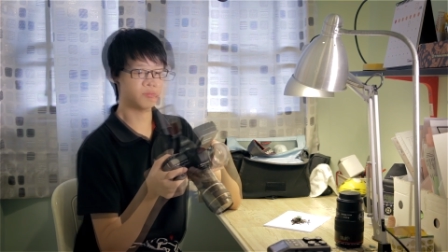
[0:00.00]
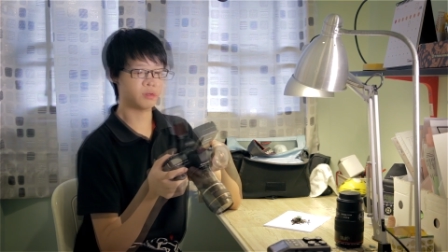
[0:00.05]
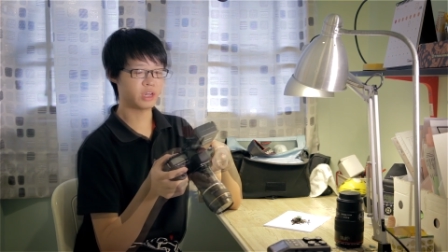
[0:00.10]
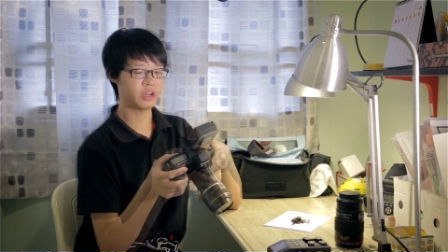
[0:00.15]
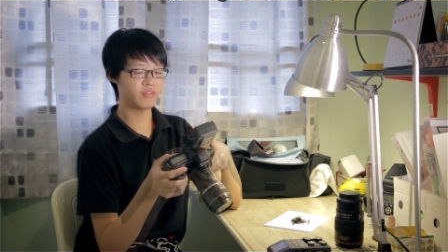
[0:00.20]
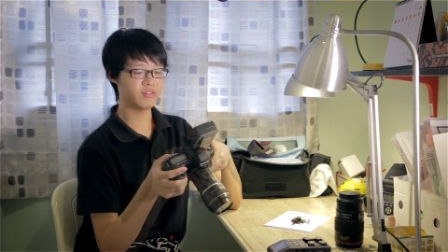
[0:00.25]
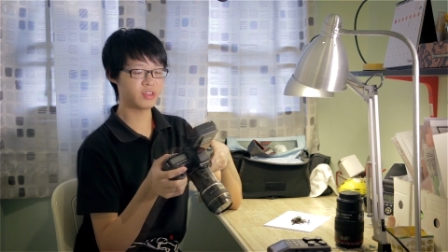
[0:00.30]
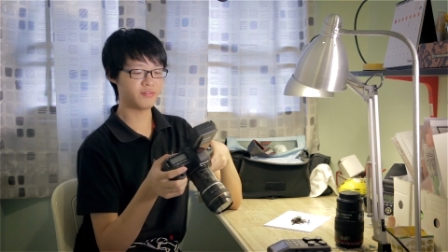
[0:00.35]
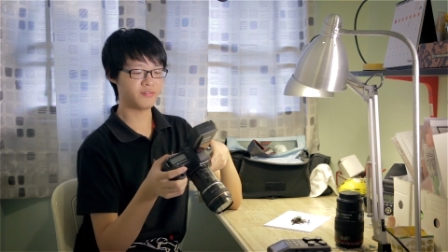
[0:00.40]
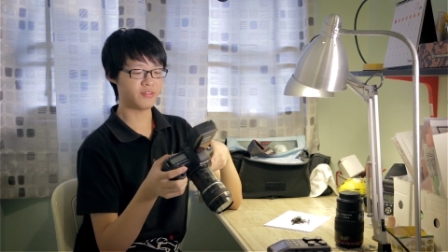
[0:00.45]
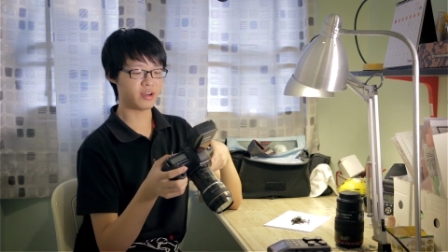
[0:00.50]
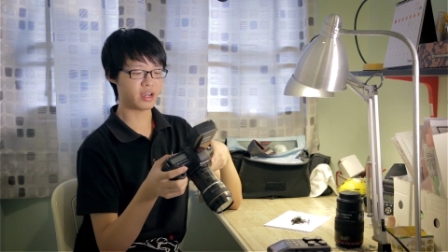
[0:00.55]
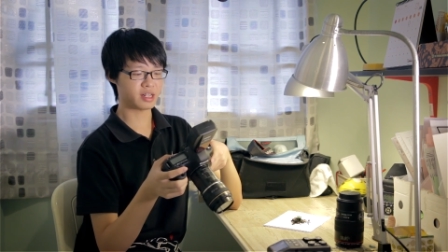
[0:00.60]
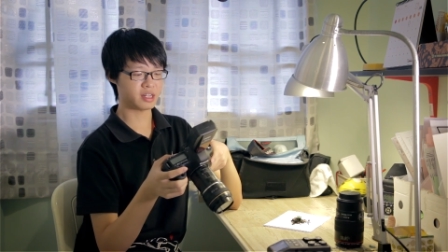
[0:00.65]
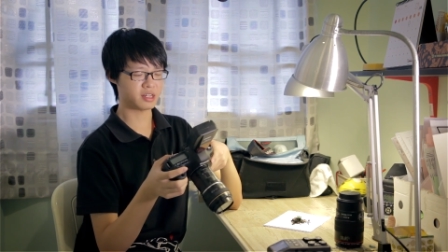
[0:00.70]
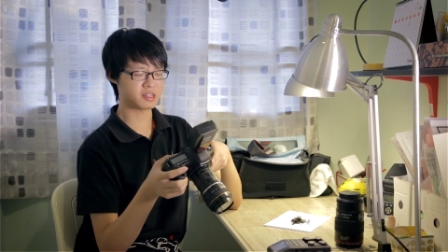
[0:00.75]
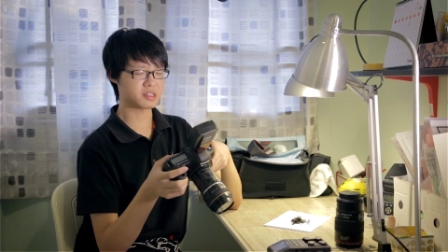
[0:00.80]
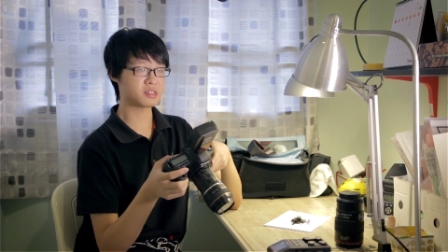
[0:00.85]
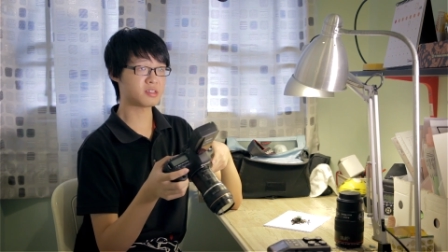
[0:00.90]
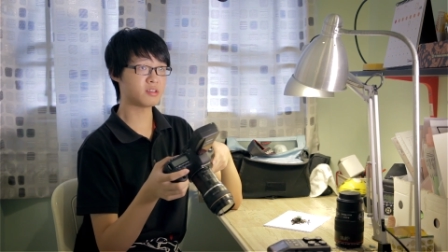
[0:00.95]
but given the fact
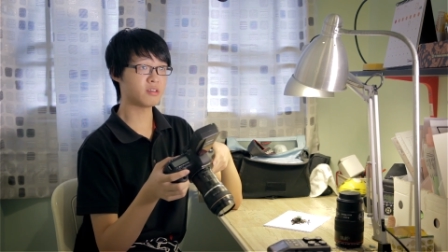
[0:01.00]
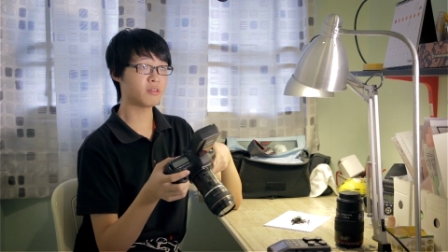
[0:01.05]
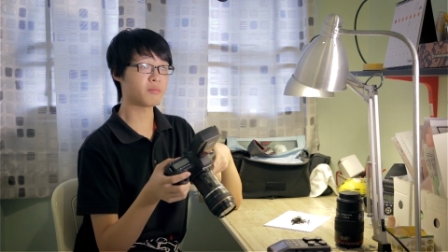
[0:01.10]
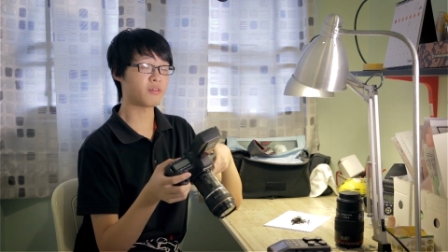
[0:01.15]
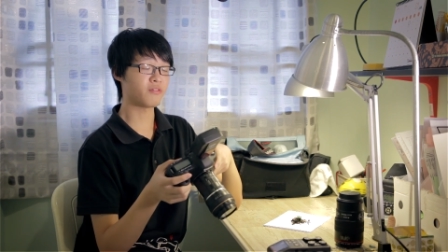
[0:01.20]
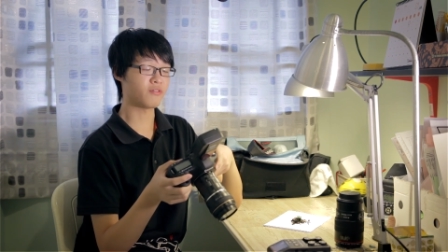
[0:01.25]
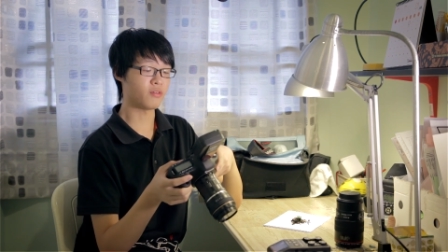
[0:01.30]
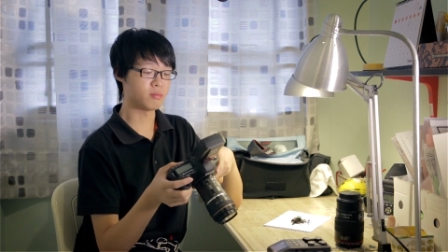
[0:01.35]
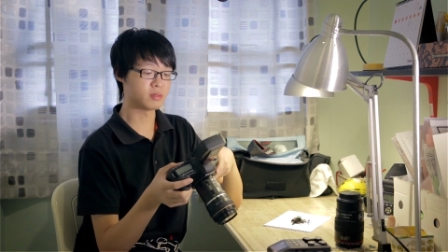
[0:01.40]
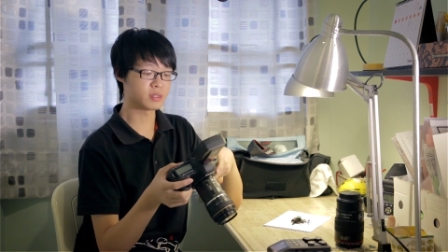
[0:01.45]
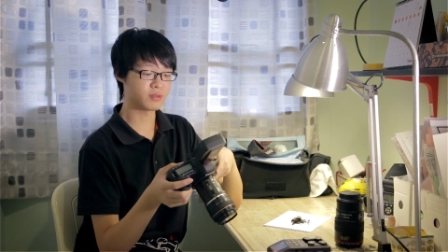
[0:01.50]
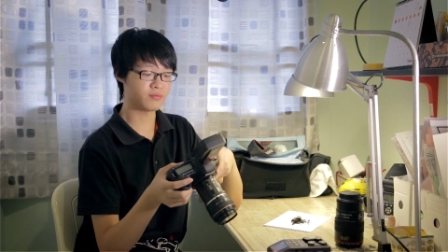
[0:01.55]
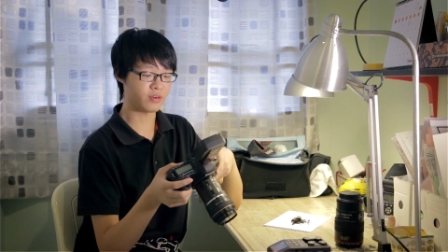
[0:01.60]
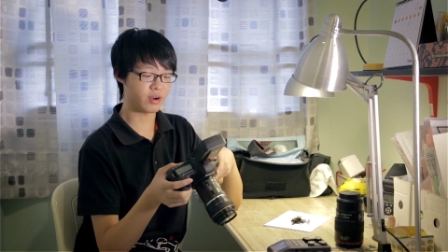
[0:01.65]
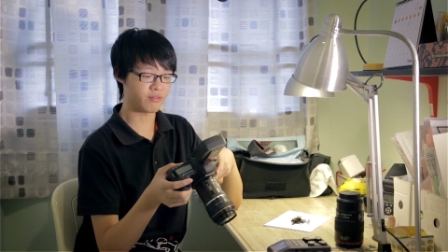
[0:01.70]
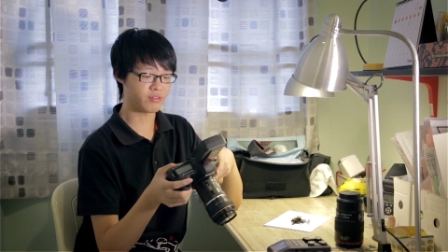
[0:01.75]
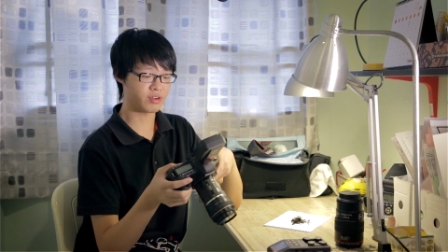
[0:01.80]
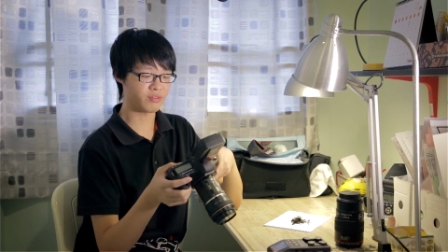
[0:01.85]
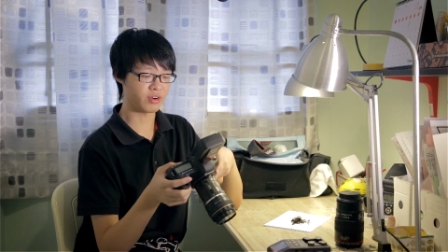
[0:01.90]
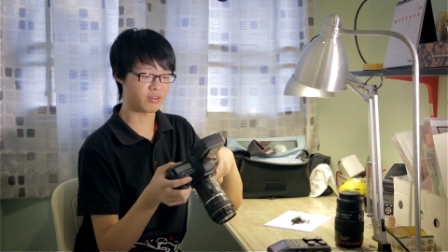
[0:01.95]
it still performs
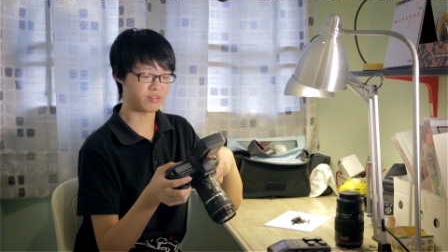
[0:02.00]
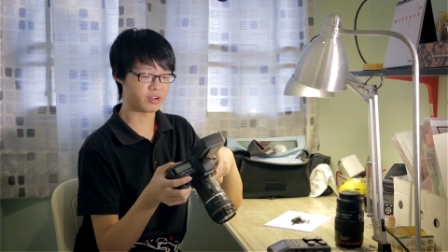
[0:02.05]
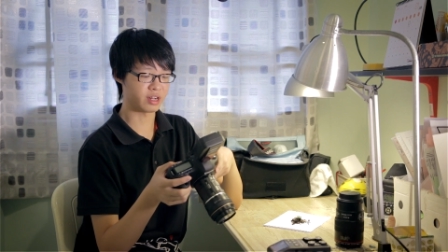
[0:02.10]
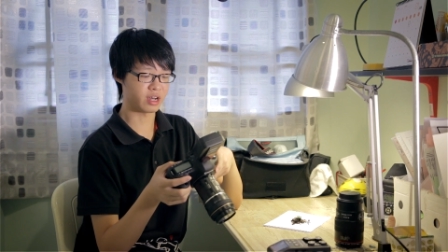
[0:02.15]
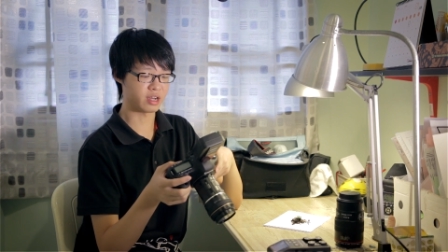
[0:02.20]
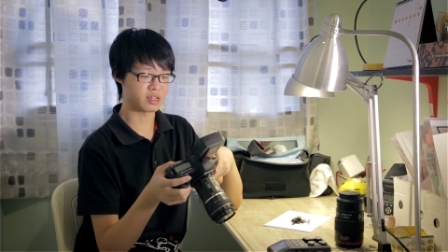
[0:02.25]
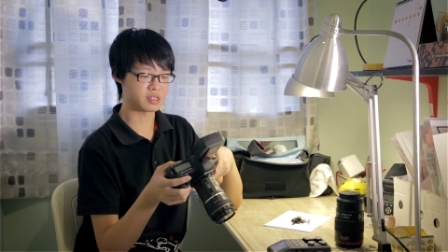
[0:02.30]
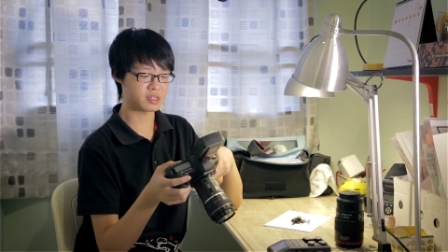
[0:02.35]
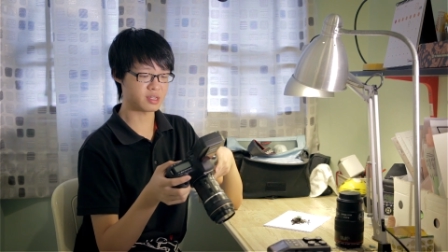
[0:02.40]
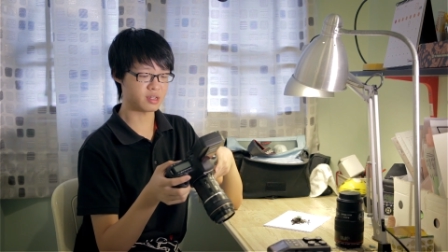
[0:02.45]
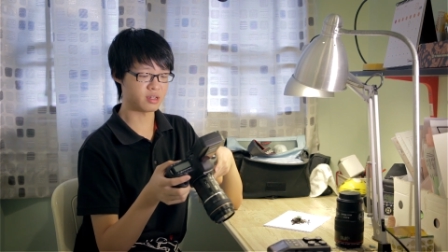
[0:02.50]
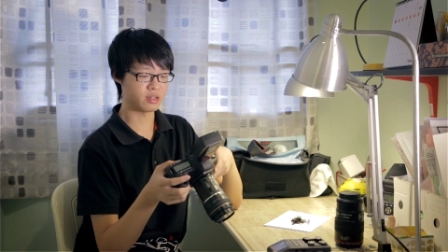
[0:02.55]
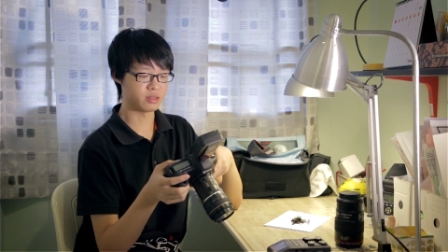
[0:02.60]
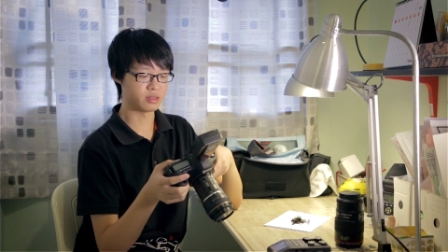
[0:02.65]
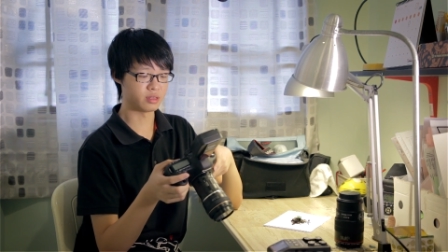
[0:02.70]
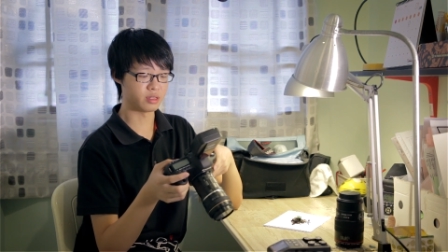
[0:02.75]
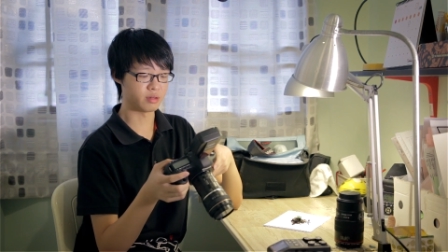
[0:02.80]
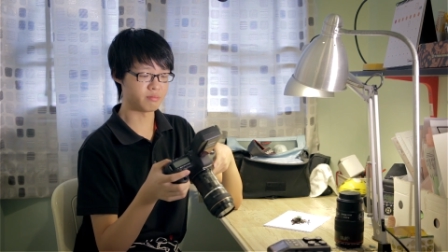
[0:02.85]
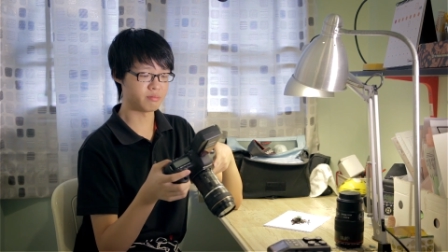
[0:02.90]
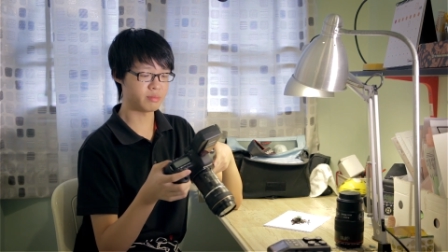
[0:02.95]
very, very nice
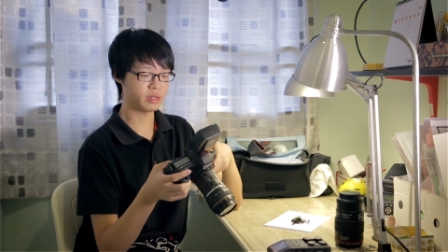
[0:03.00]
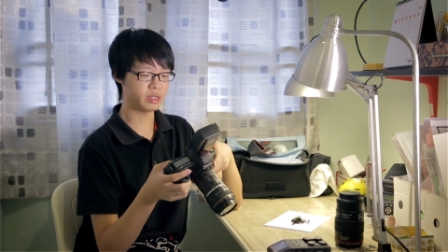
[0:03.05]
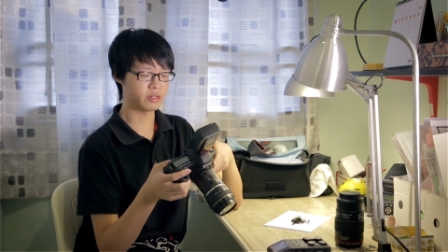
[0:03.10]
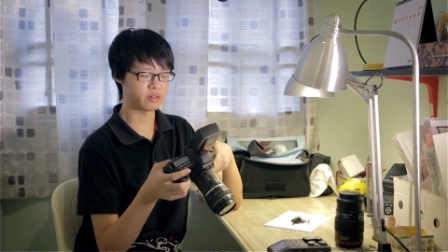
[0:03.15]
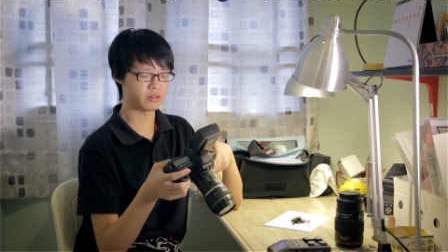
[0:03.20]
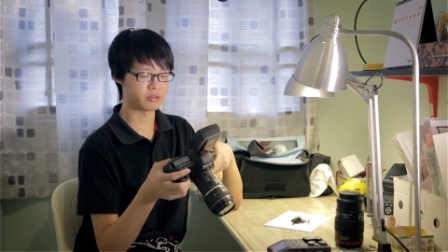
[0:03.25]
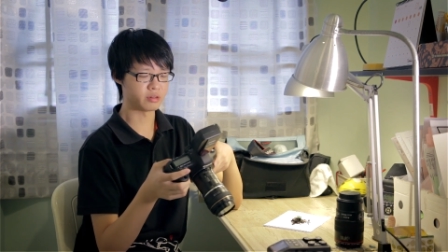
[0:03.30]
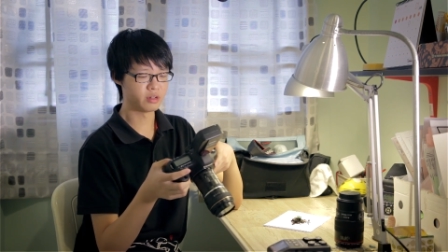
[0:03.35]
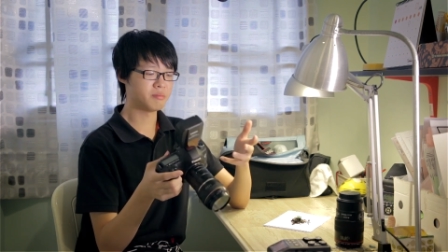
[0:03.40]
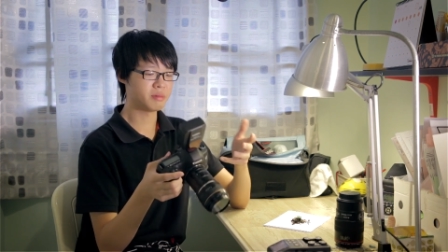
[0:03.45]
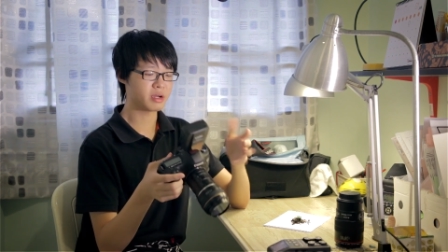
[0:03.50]
in the middle.